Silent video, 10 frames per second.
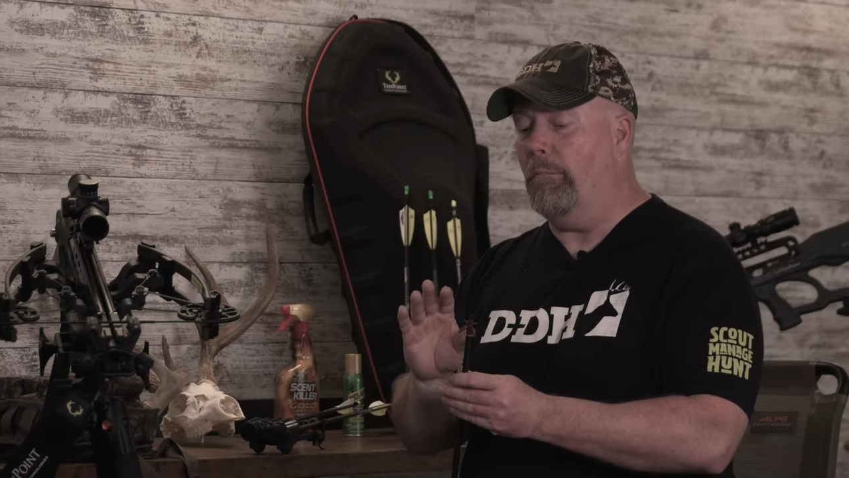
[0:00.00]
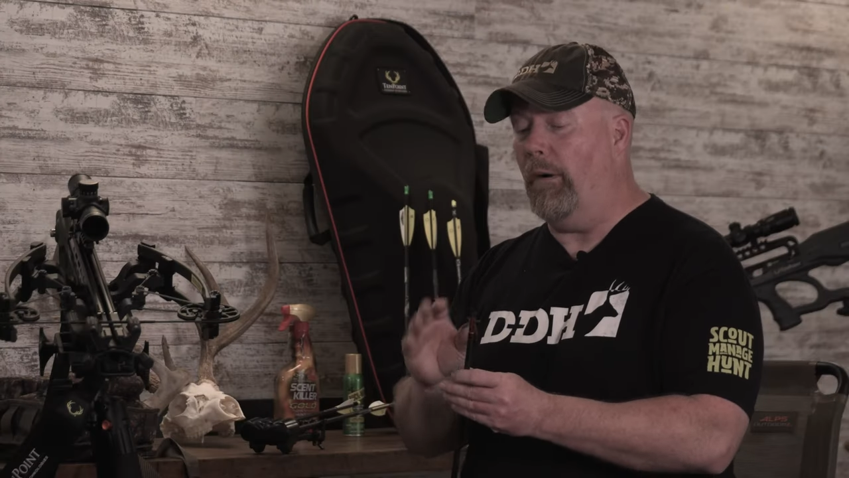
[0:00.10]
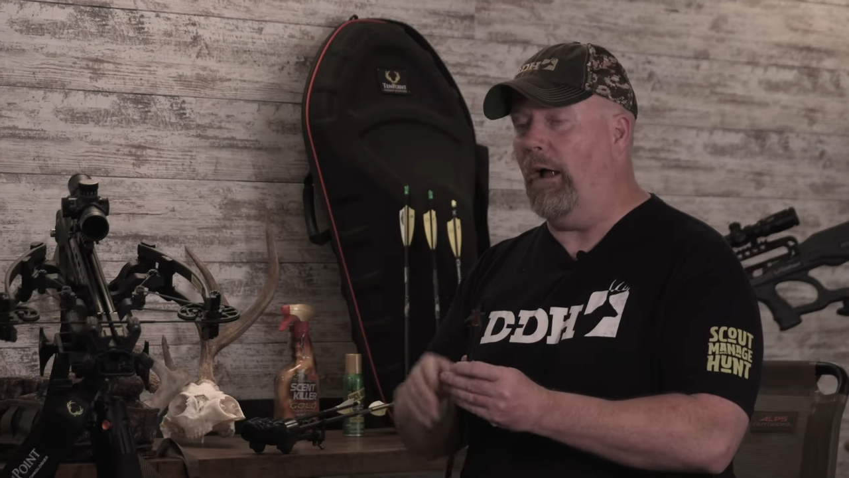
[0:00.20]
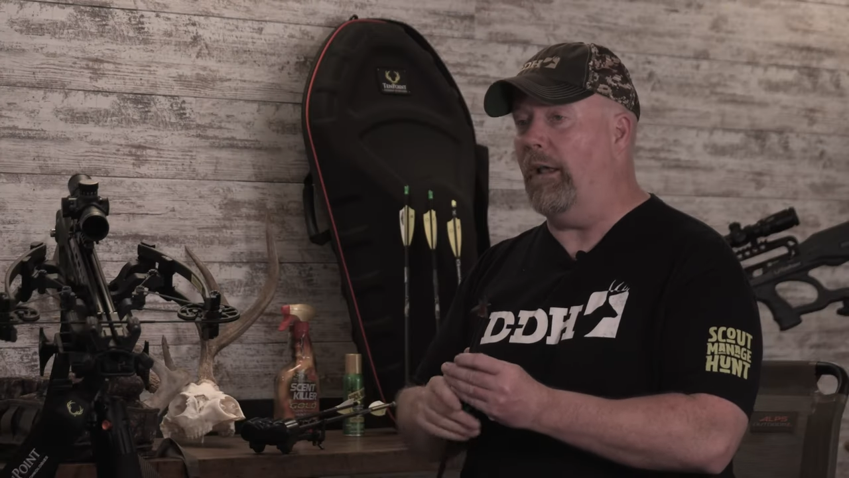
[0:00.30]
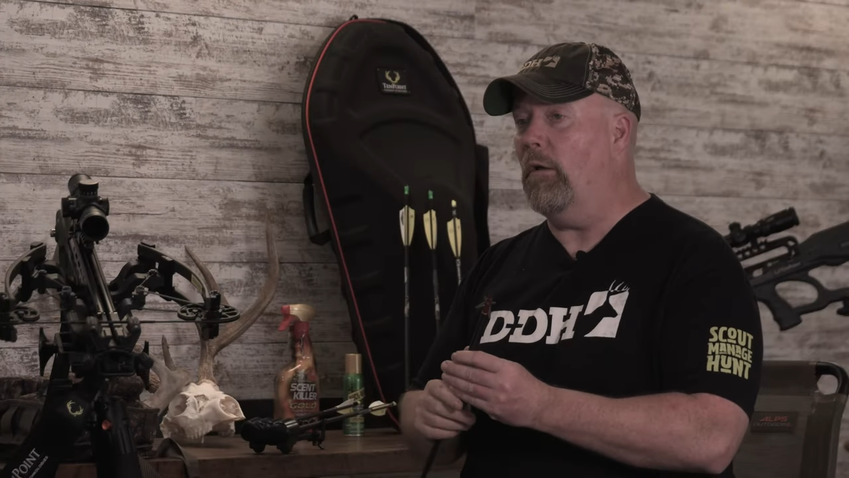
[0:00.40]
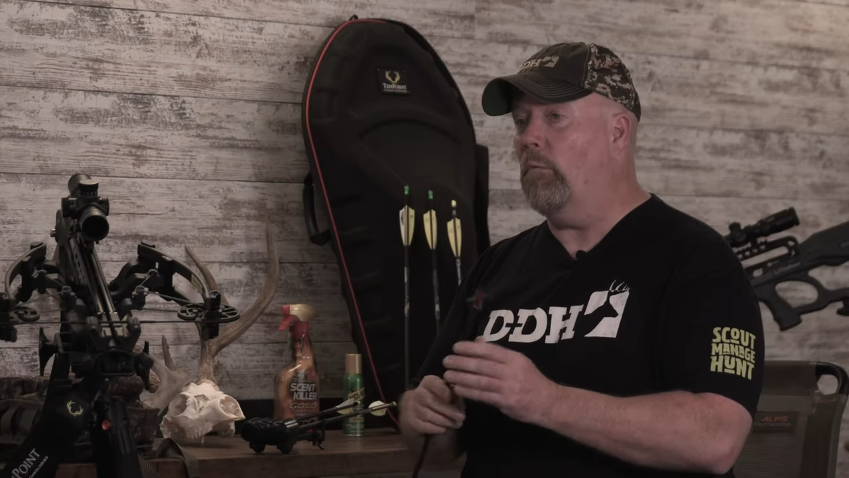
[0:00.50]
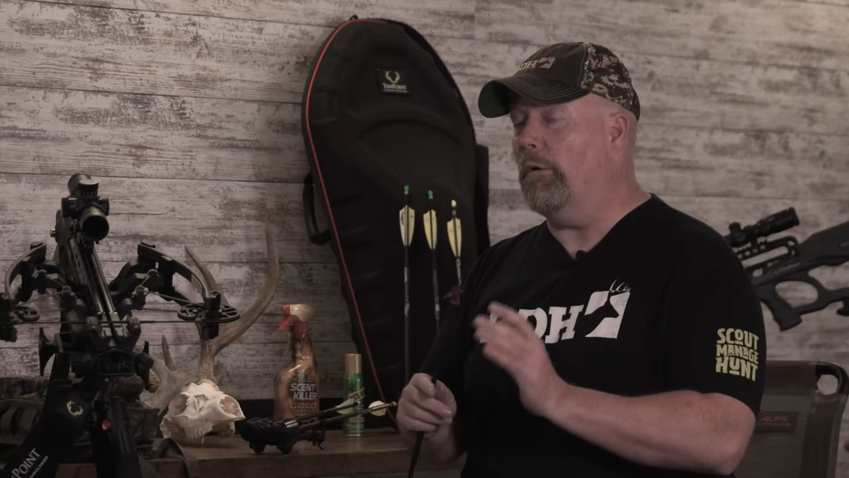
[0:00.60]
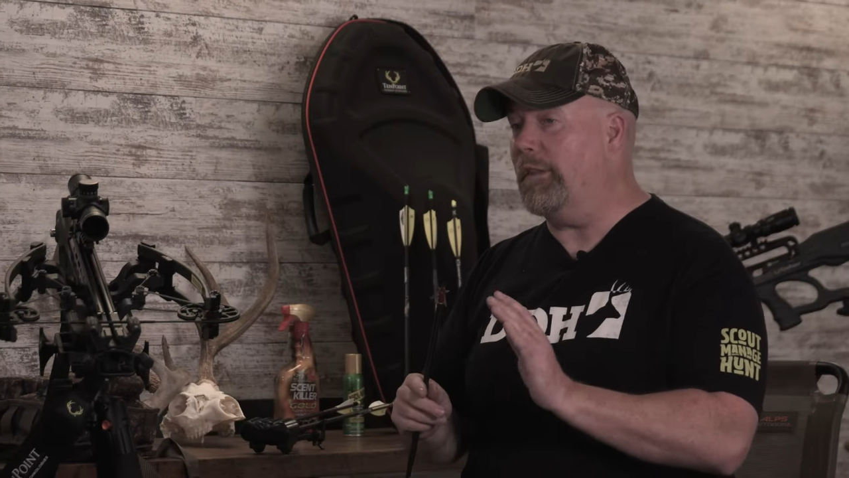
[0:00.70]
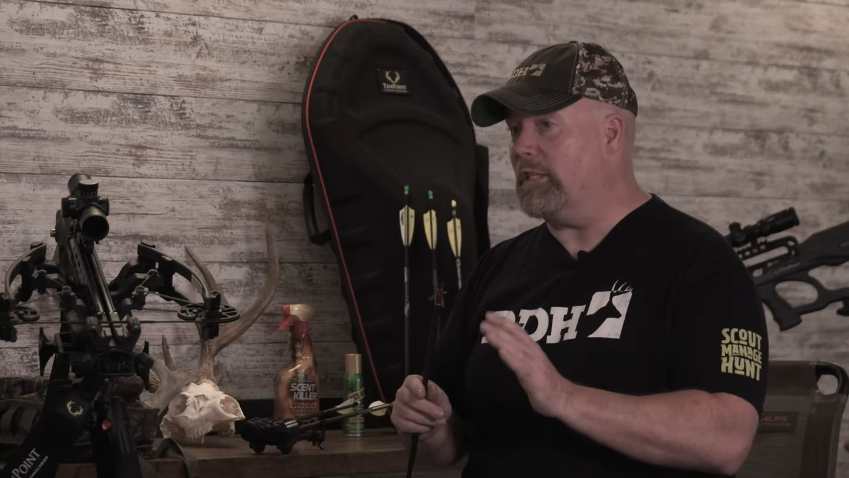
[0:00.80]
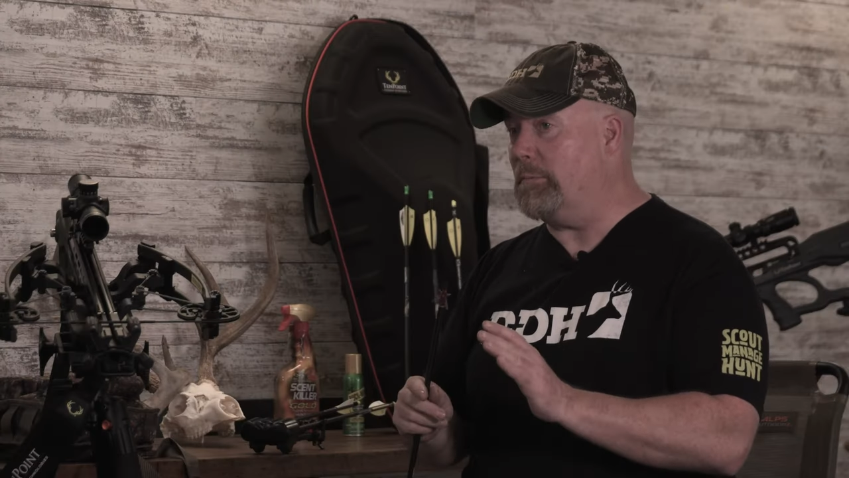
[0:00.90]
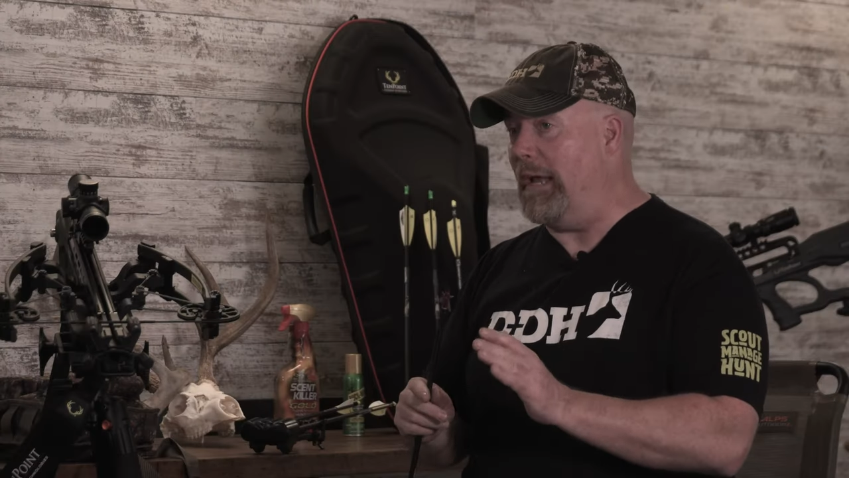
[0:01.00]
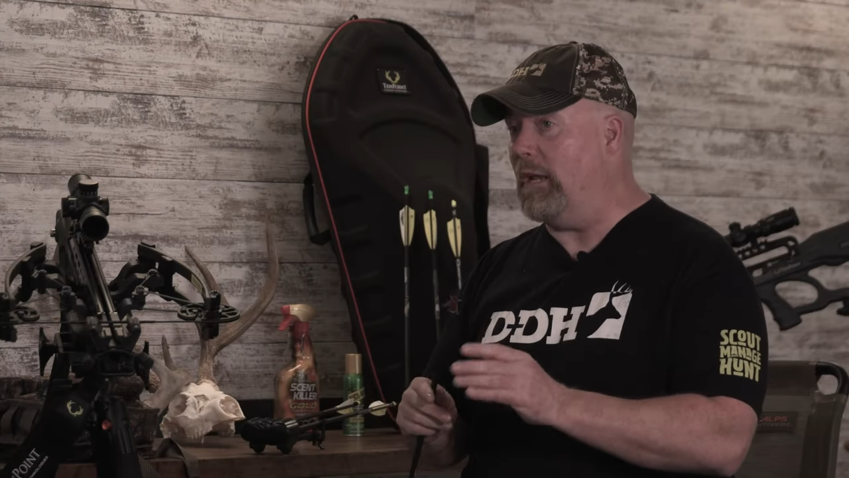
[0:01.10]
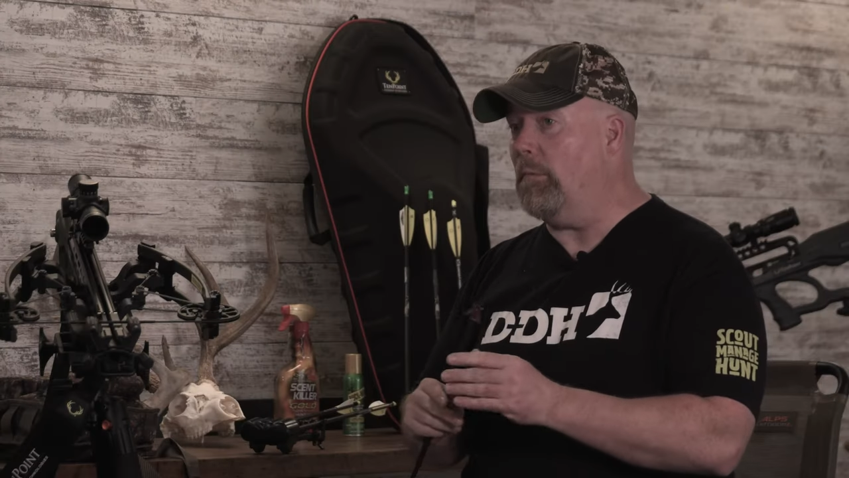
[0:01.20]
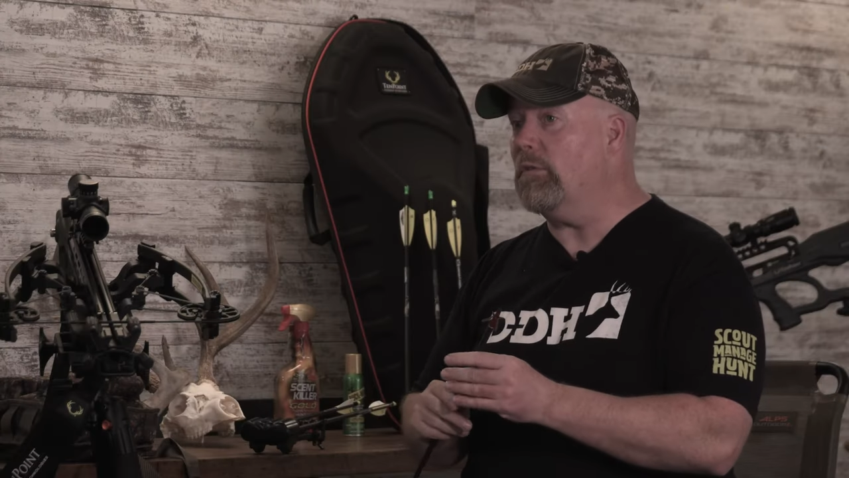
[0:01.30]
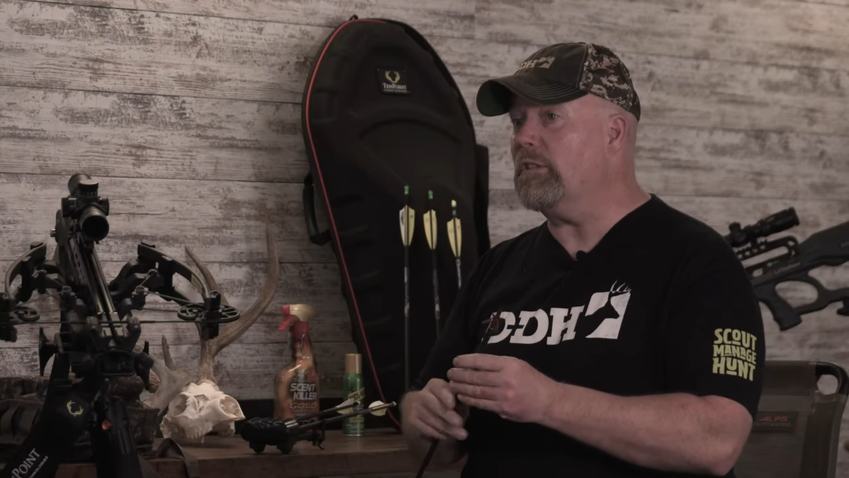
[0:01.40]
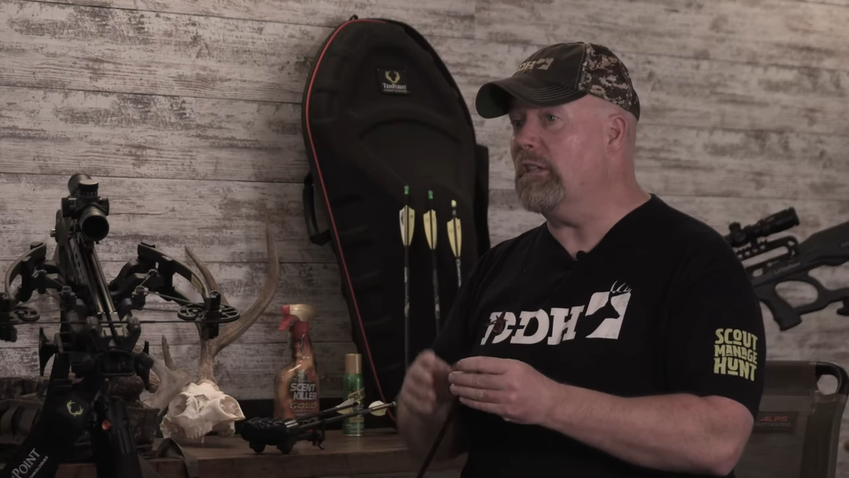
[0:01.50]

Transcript: But with expandables,